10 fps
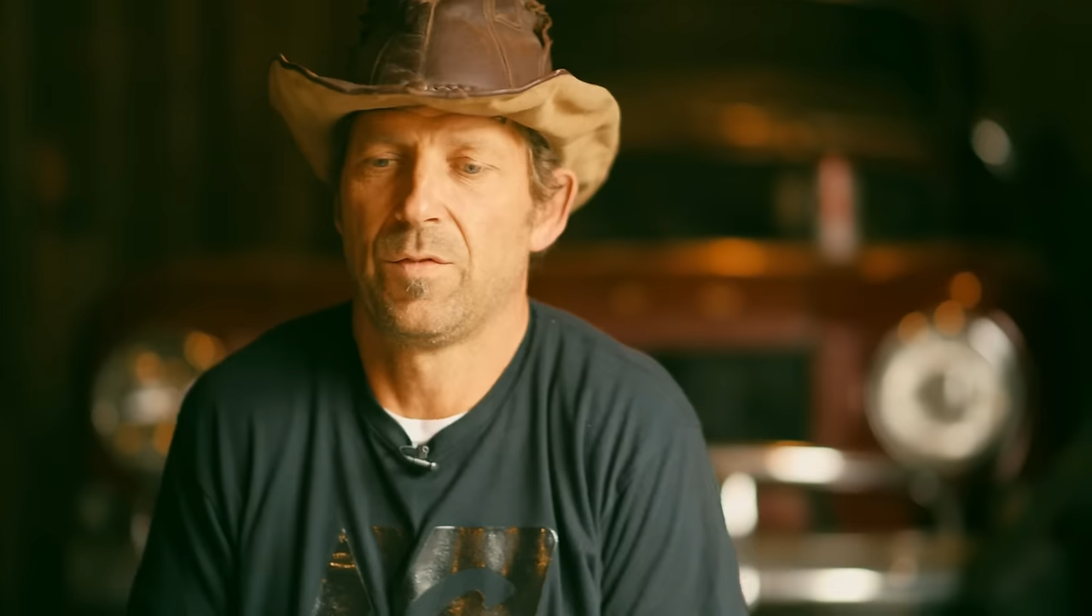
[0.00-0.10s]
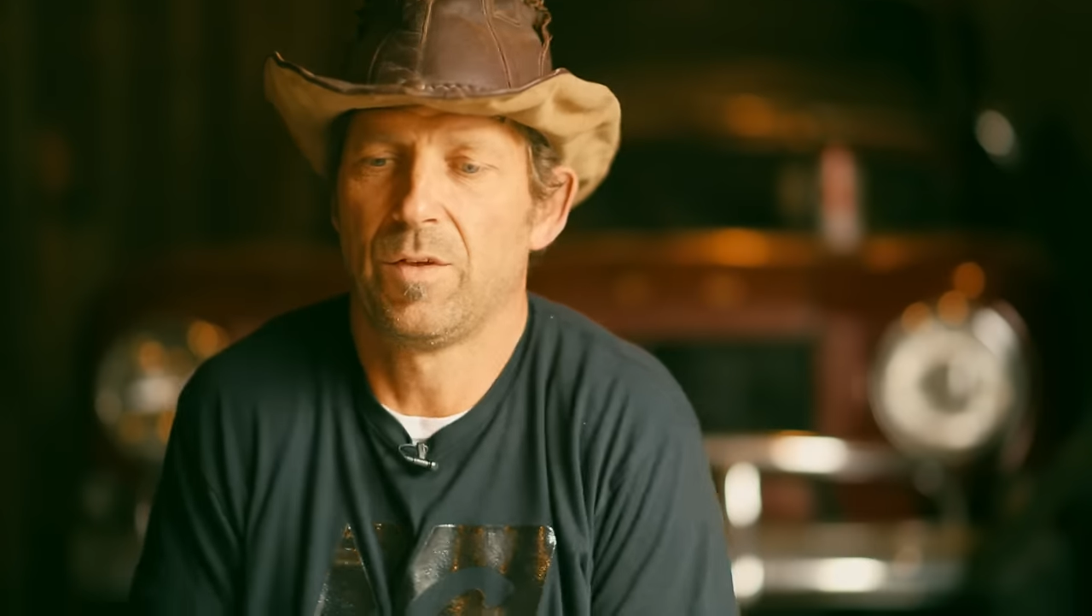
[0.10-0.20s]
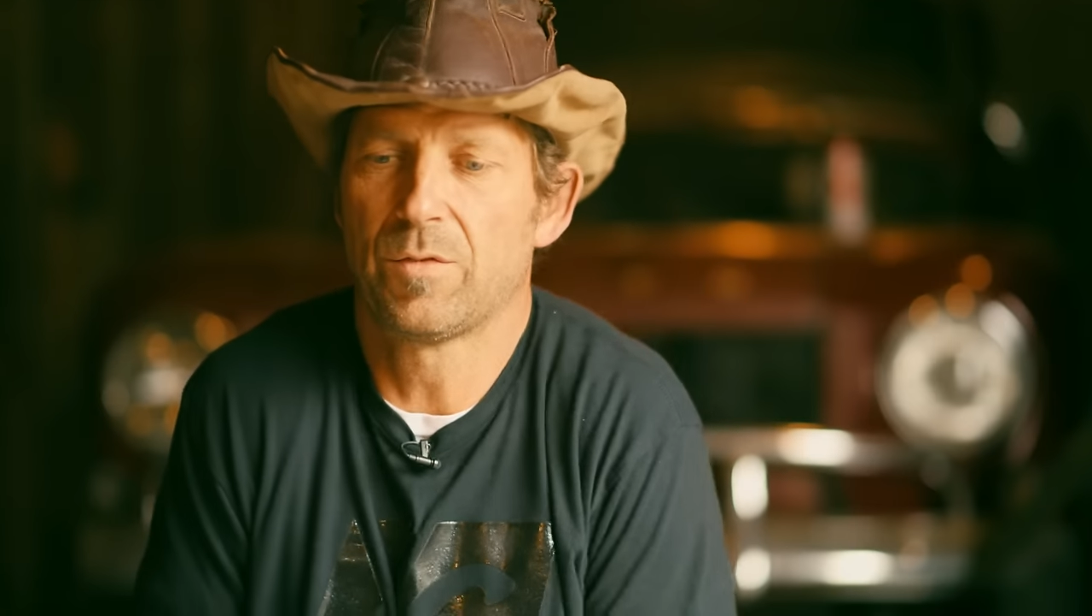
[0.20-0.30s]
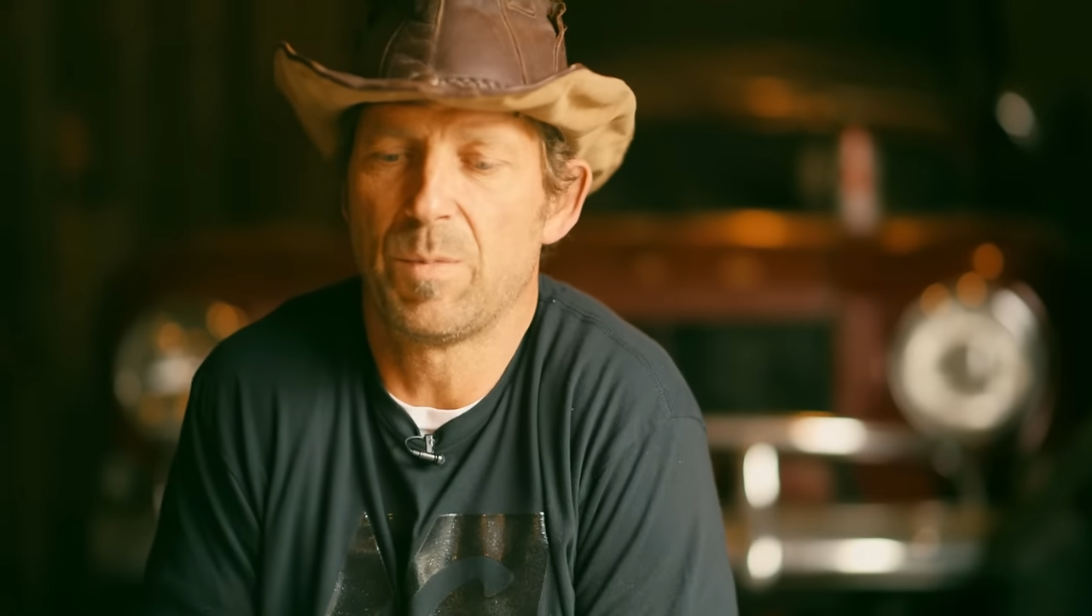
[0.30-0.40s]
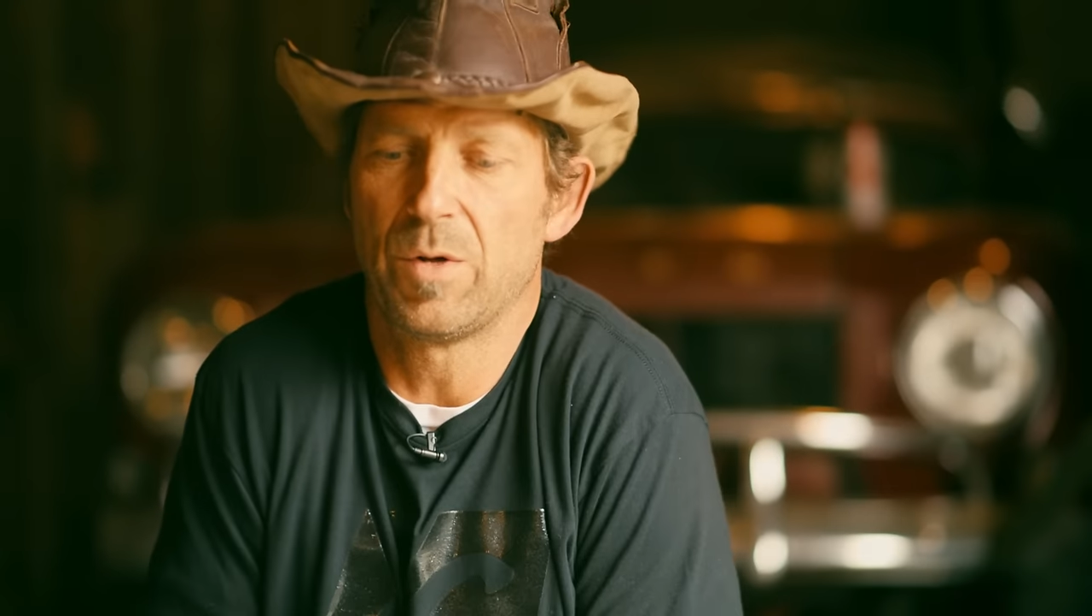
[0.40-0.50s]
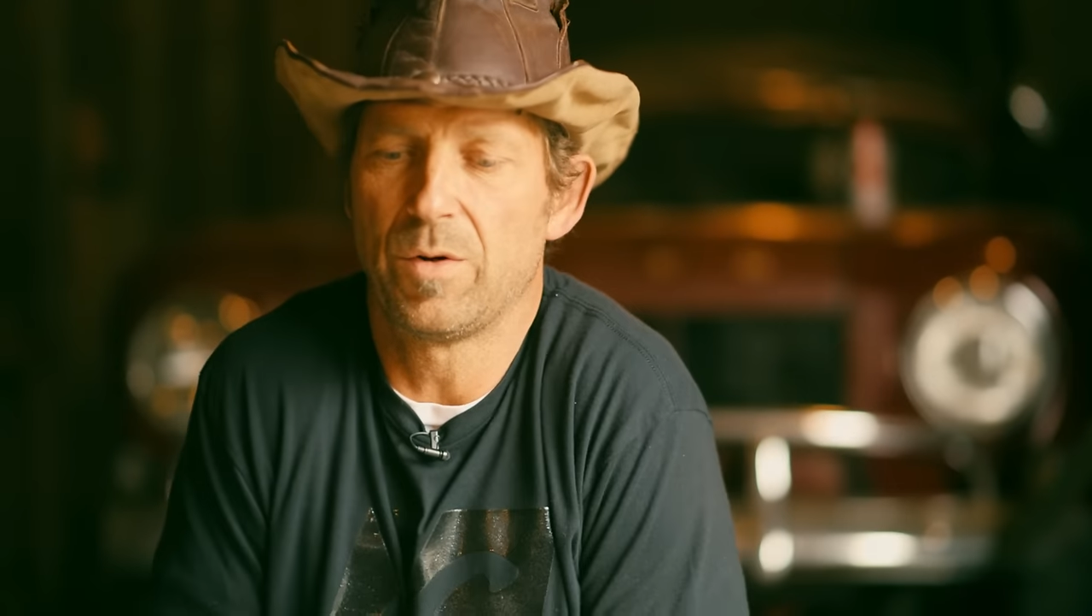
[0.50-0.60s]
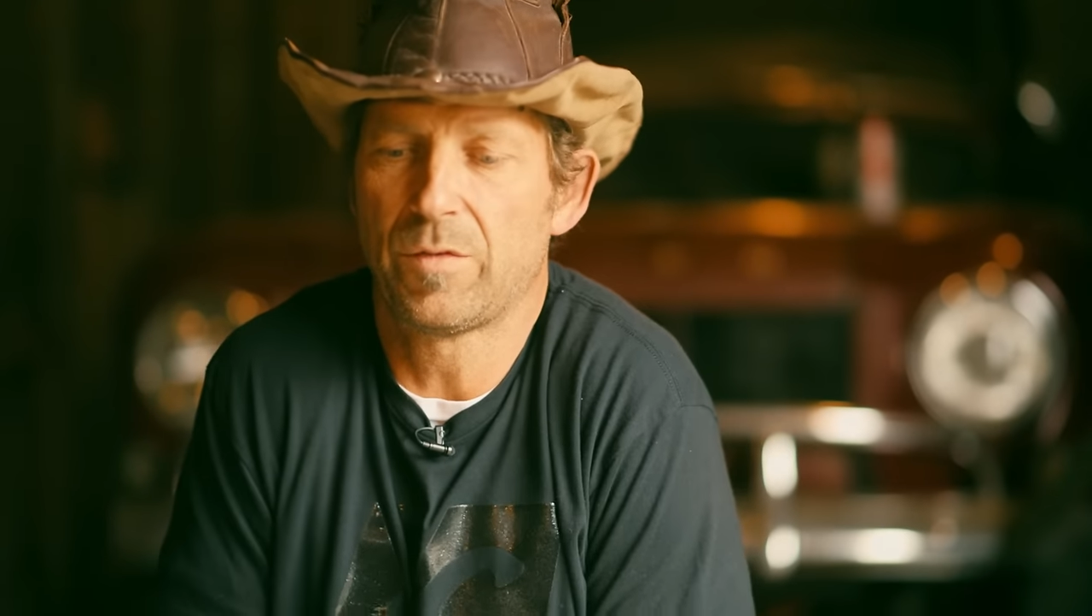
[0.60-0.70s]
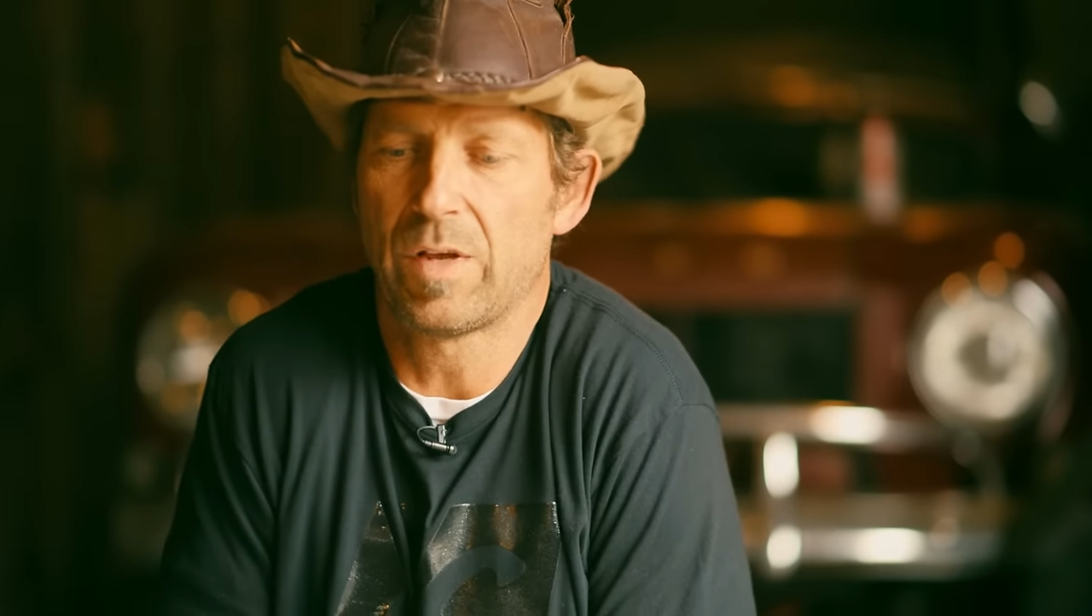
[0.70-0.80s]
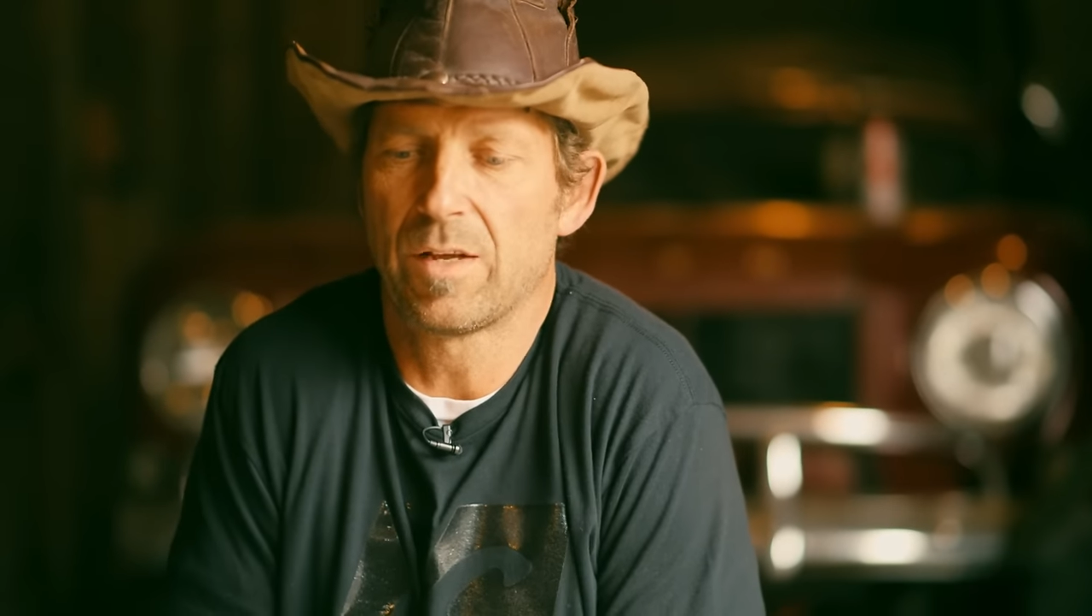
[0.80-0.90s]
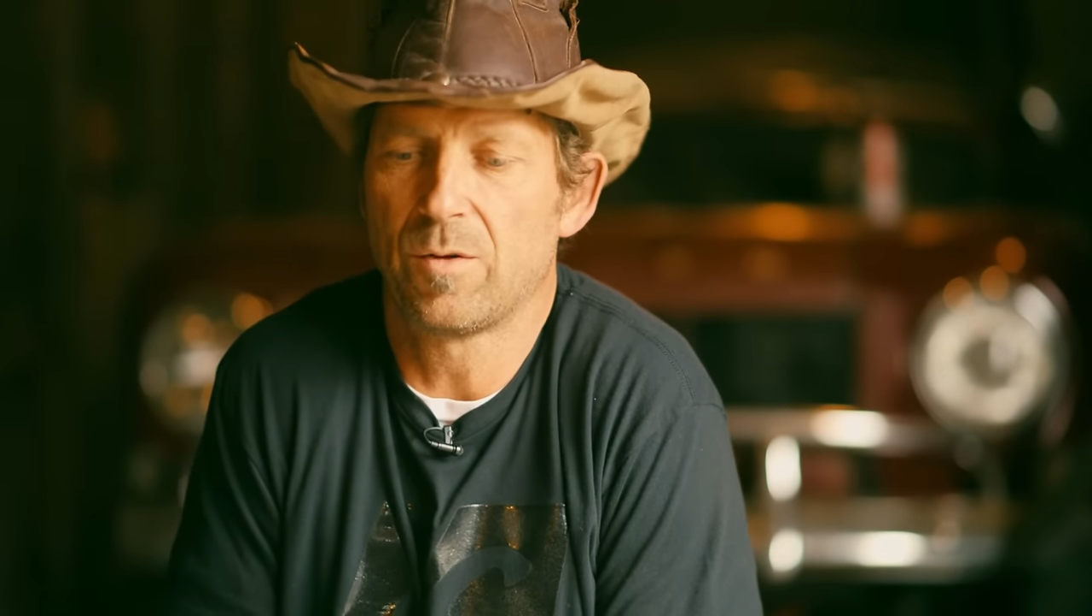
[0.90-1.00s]
This
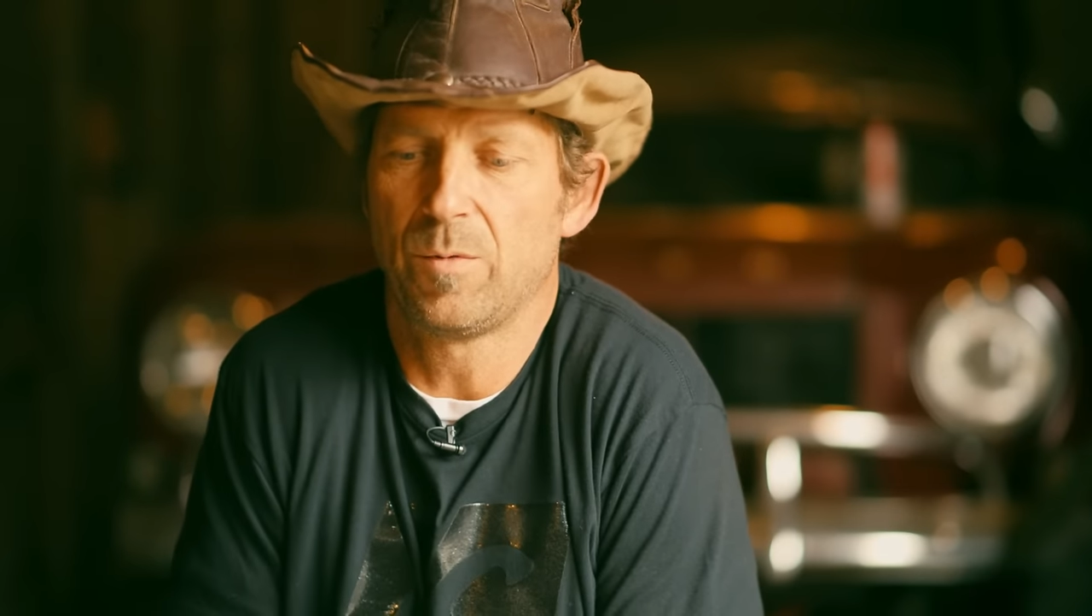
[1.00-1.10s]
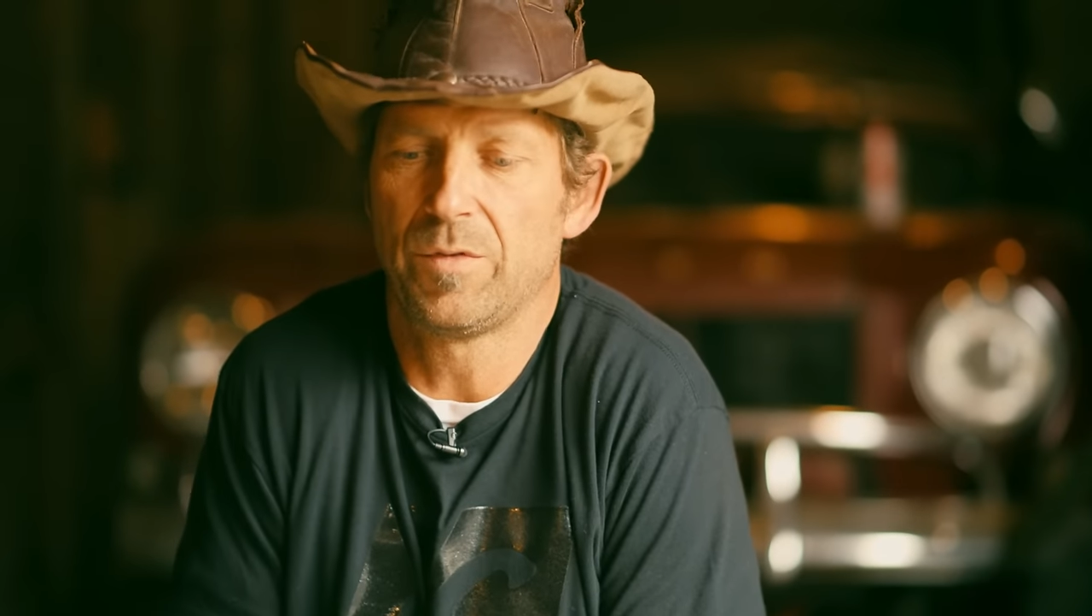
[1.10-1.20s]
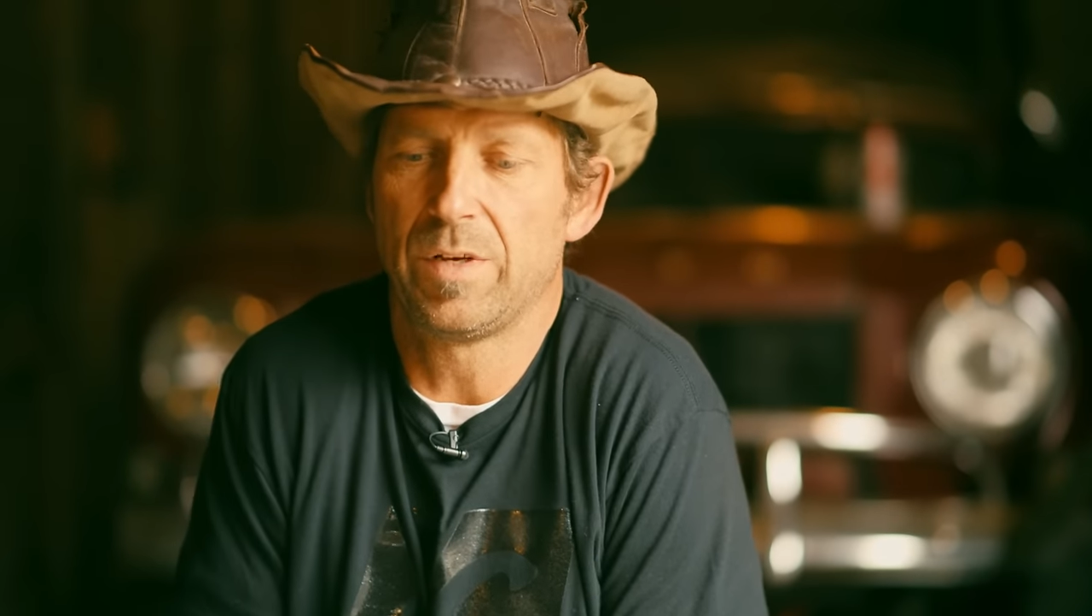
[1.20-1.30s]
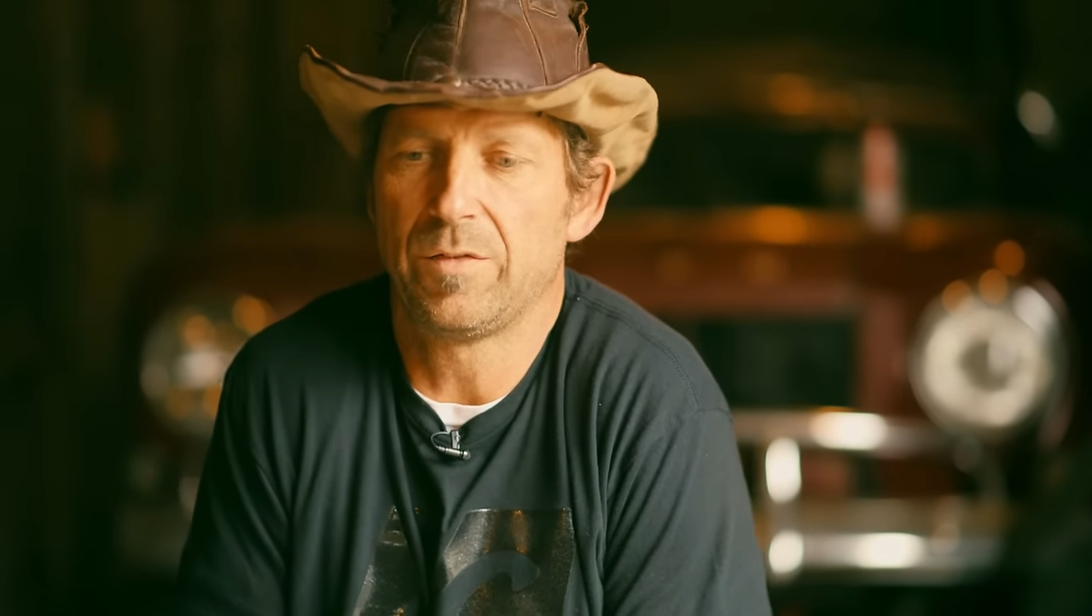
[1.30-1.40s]
motorcycle was